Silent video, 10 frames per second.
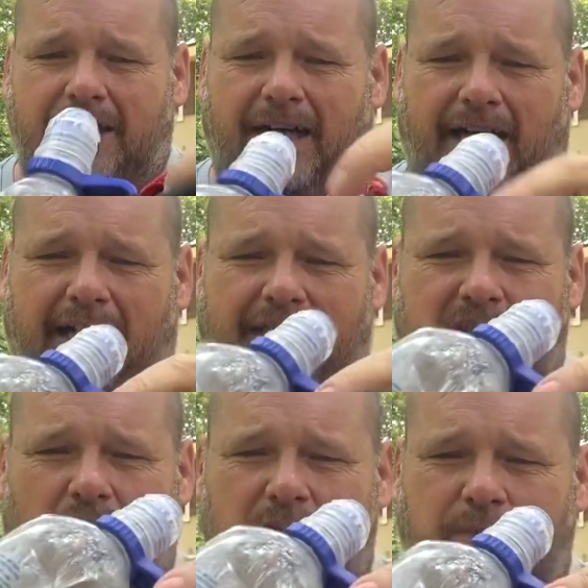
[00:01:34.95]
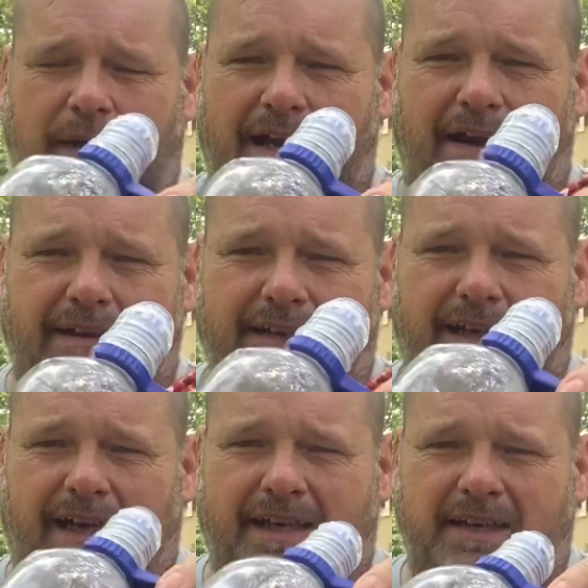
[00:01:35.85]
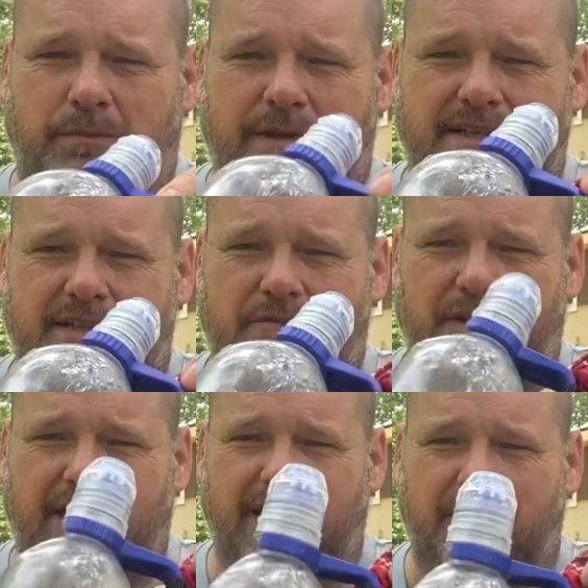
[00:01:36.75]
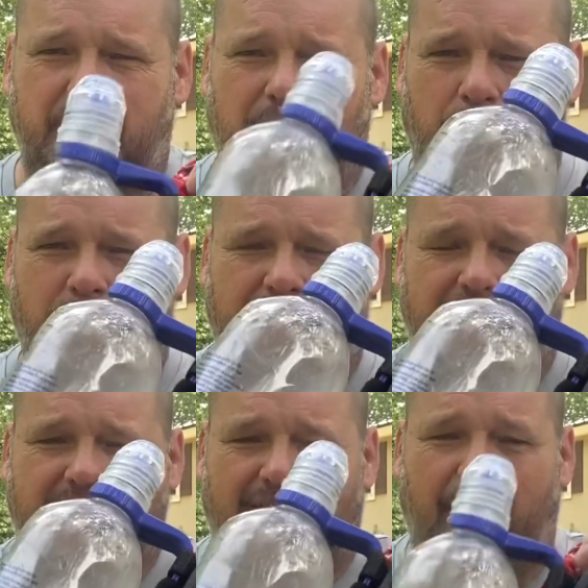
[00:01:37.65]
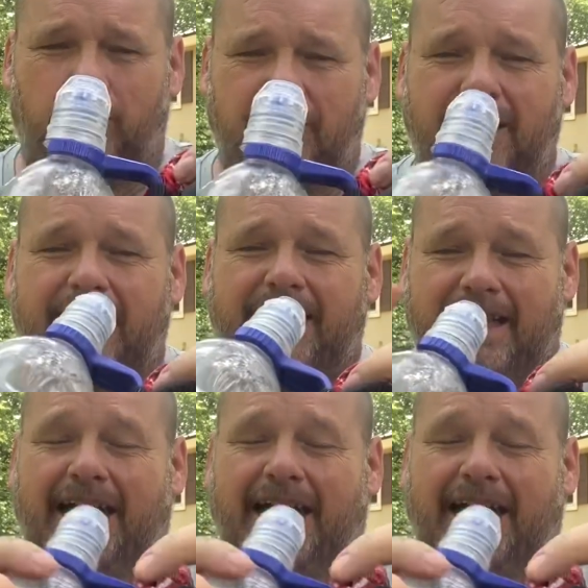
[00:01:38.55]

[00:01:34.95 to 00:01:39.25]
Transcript: uh, I talked about uh, in a recent video. I went ahead and got one.